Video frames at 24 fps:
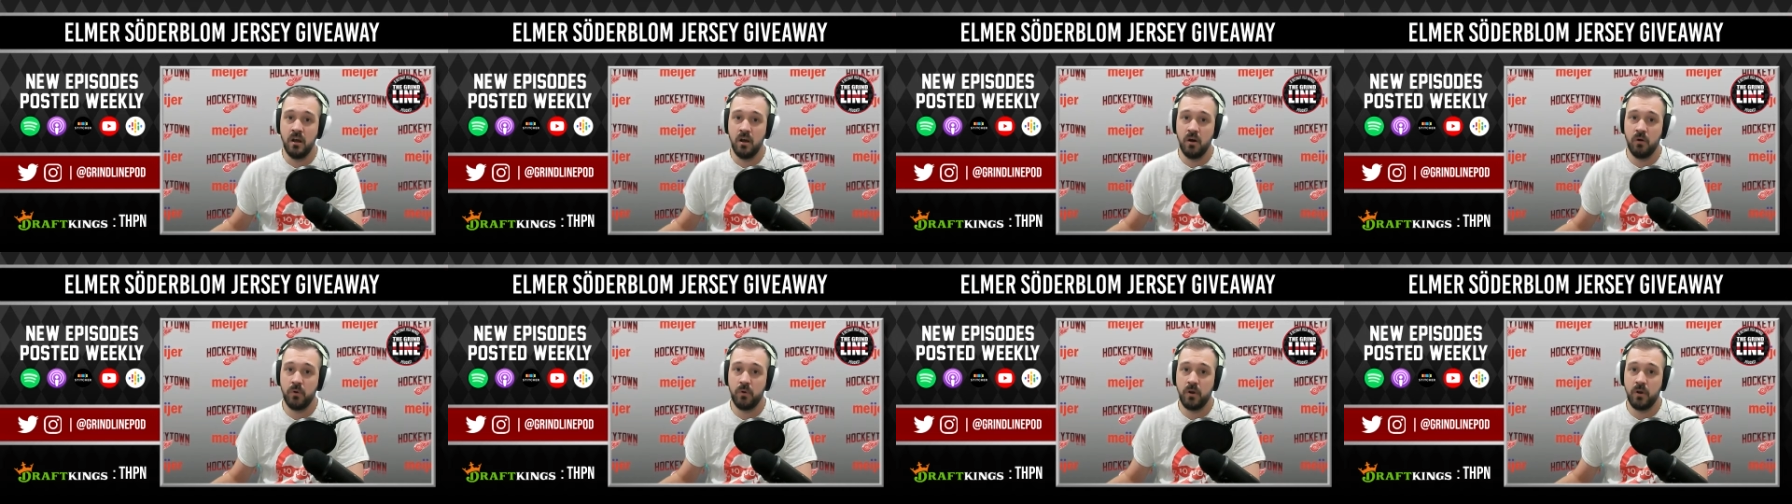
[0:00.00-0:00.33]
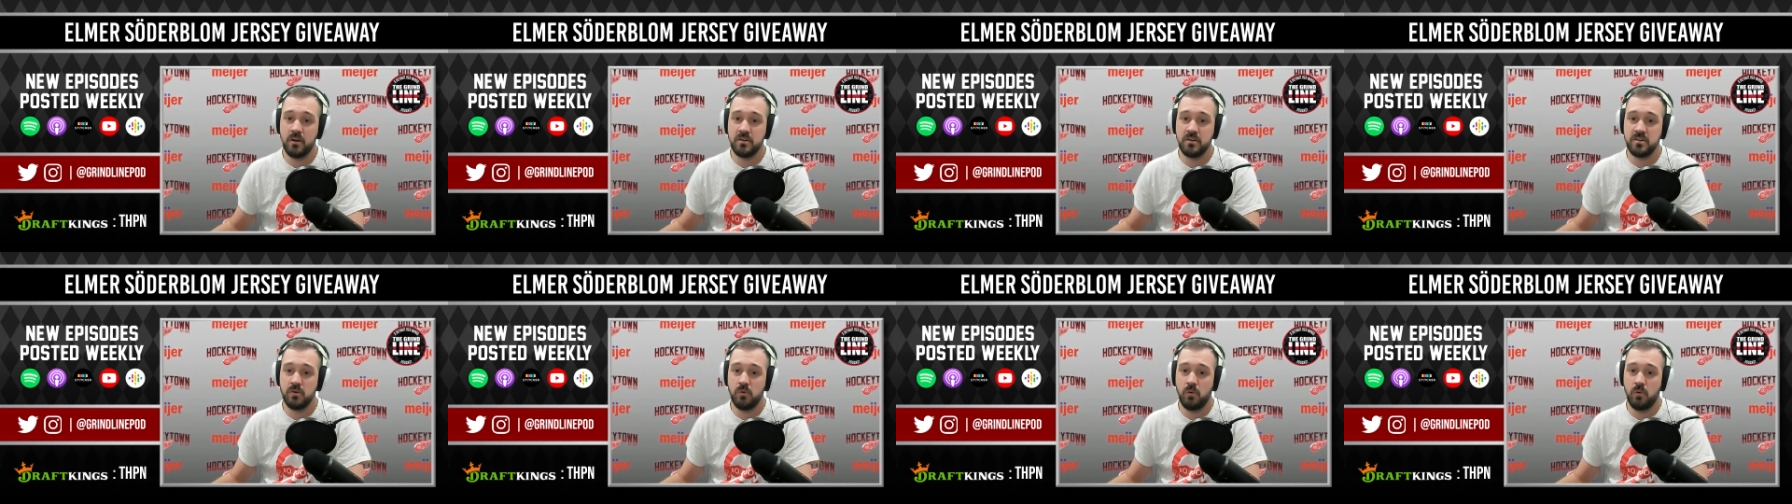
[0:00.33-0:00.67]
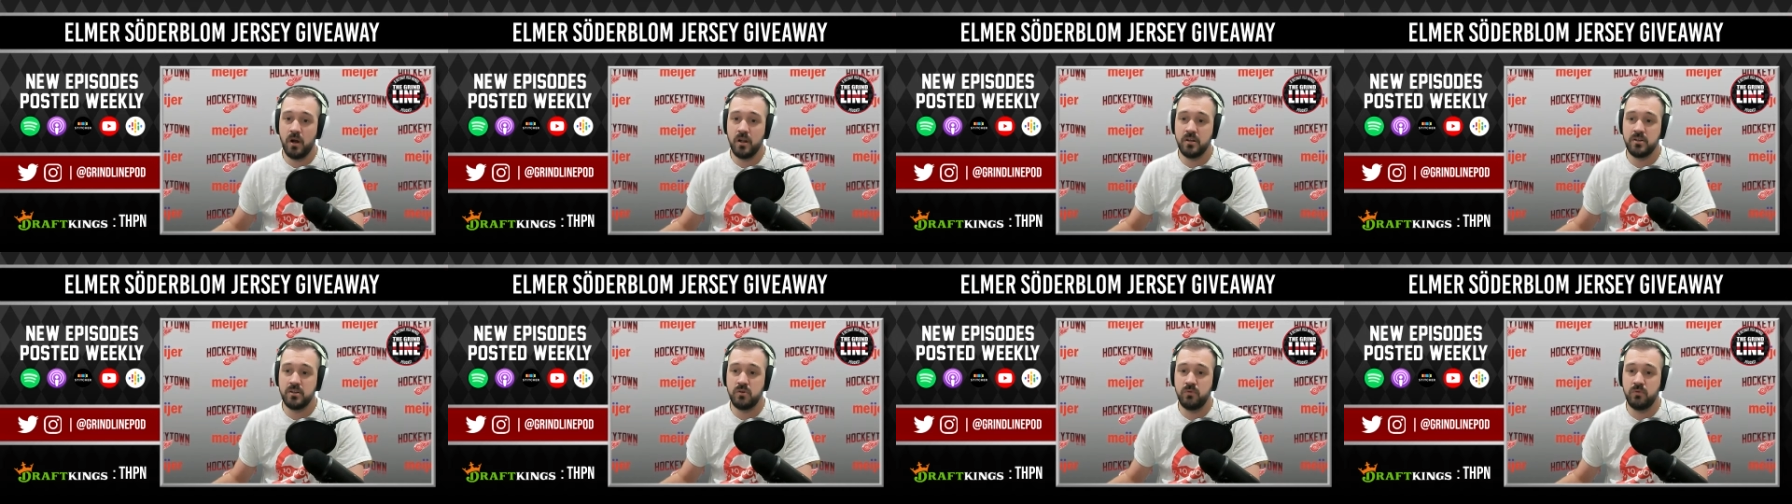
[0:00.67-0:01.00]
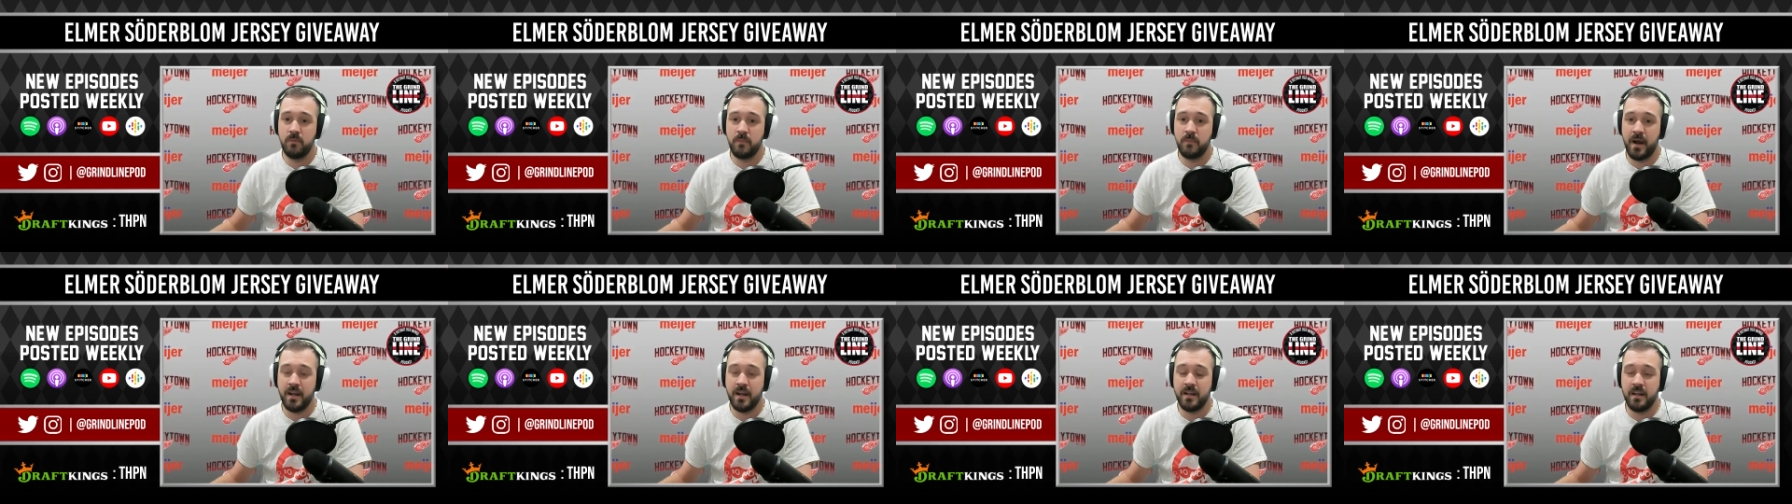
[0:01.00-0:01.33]
We also want to
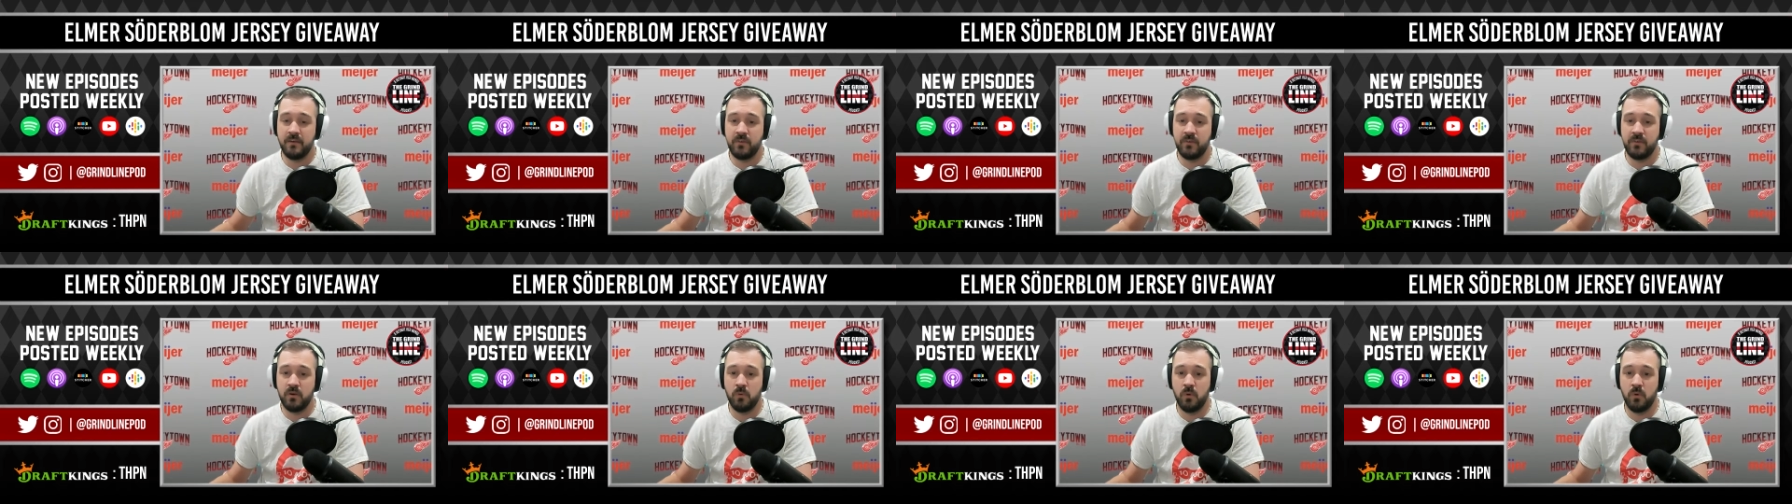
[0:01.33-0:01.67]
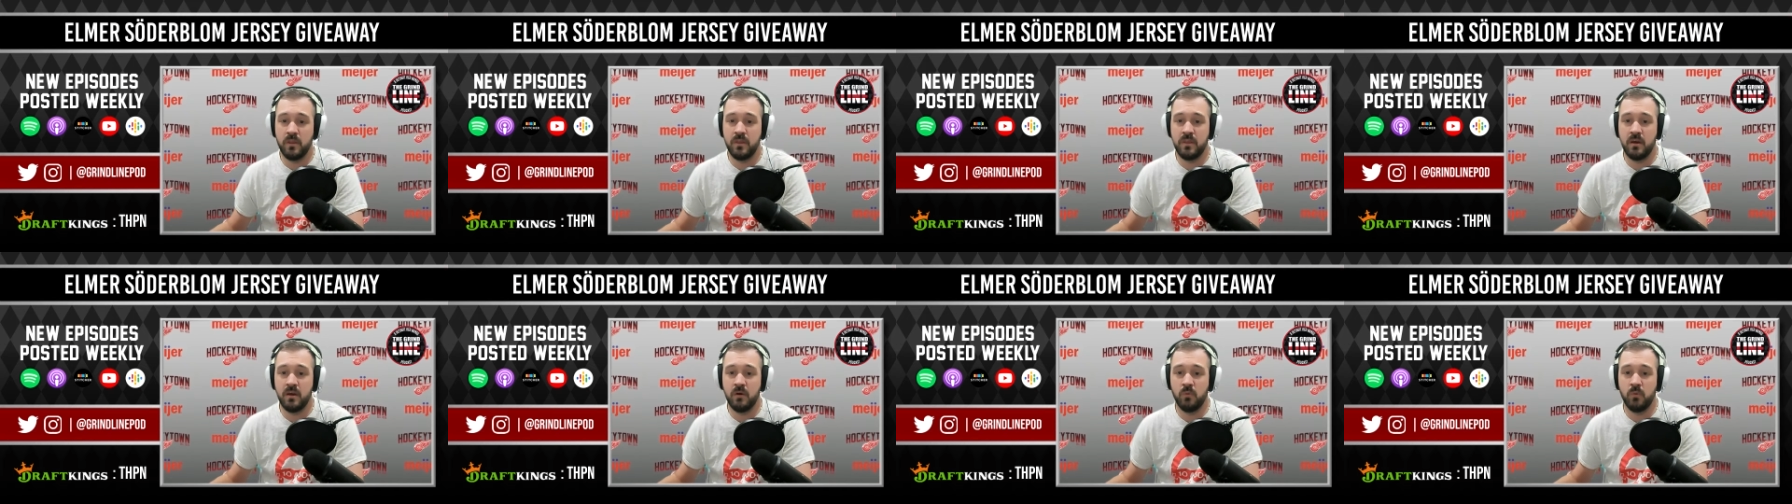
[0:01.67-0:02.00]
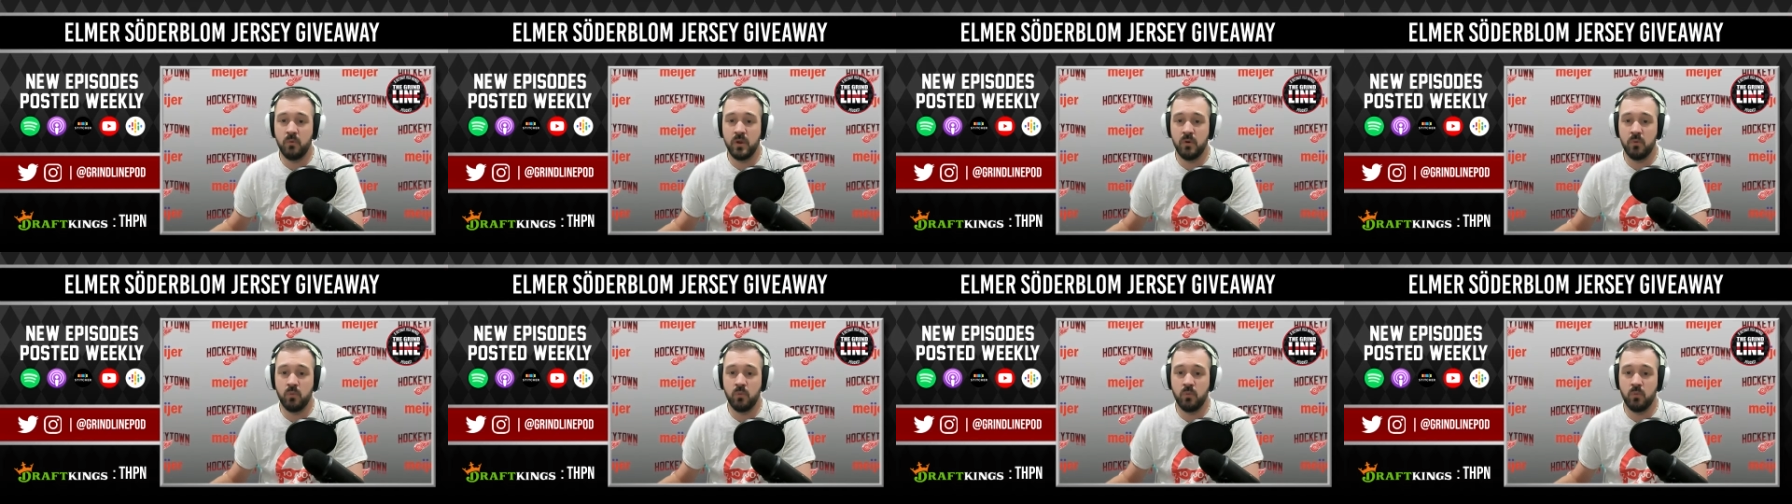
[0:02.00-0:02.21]
remind everyone that we